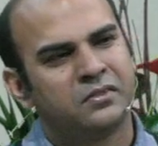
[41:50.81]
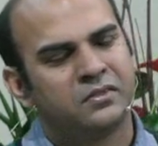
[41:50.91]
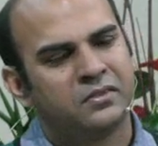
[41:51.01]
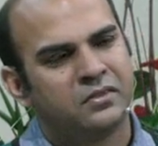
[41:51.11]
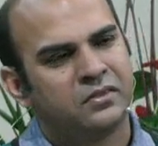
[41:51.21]

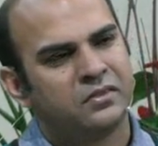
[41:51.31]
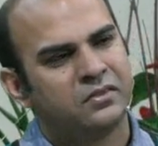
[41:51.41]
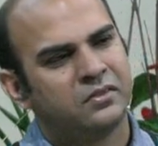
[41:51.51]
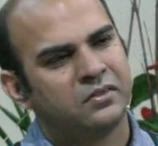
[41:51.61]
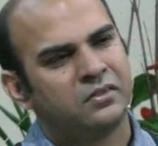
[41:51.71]

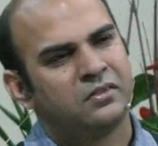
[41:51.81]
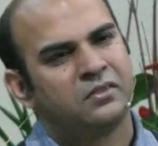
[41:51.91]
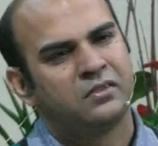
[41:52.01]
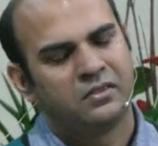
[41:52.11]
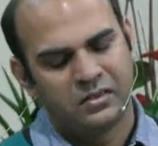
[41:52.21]

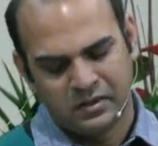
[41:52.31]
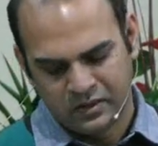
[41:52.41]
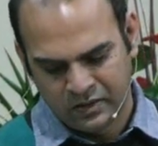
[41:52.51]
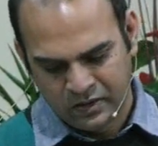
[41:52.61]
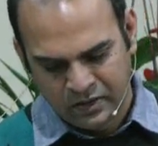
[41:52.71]

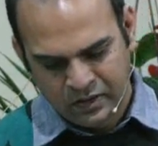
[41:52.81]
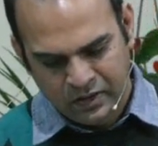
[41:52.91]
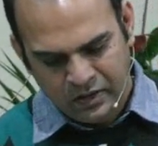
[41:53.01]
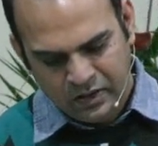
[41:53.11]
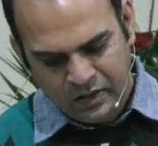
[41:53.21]

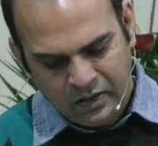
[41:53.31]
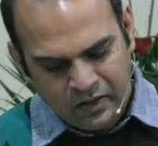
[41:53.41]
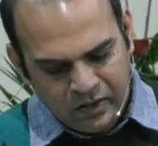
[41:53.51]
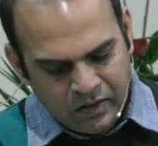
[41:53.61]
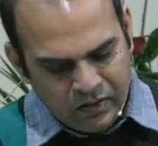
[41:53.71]

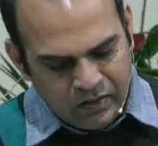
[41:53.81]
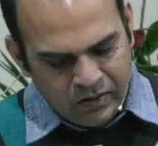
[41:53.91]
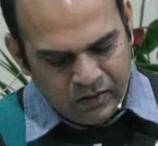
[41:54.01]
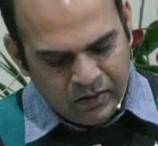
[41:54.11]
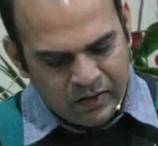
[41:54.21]

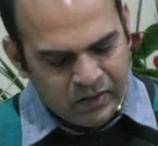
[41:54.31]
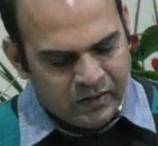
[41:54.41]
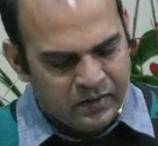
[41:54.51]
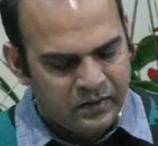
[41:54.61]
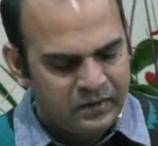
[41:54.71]

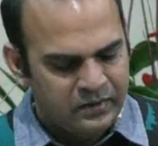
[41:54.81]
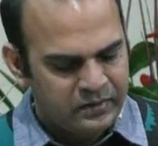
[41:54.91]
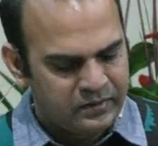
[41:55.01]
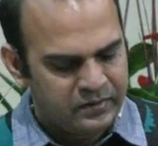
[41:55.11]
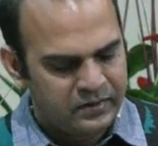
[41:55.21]

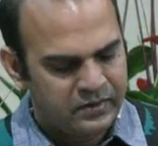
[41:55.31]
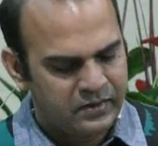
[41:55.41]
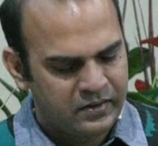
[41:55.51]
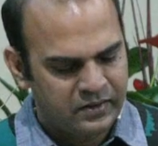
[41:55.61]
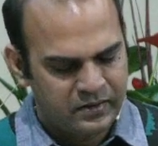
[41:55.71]

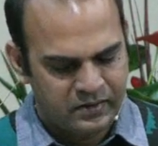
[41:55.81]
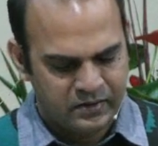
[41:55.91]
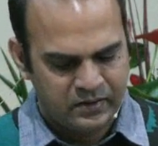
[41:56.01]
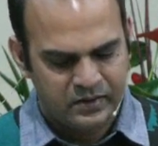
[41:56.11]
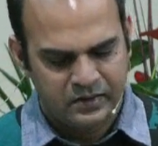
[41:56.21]

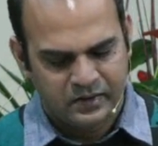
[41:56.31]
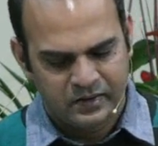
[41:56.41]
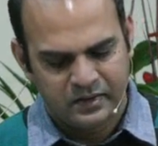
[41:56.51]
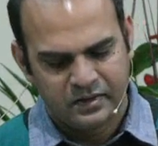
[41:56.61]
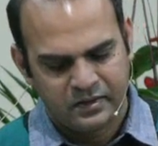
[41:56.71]
(silence)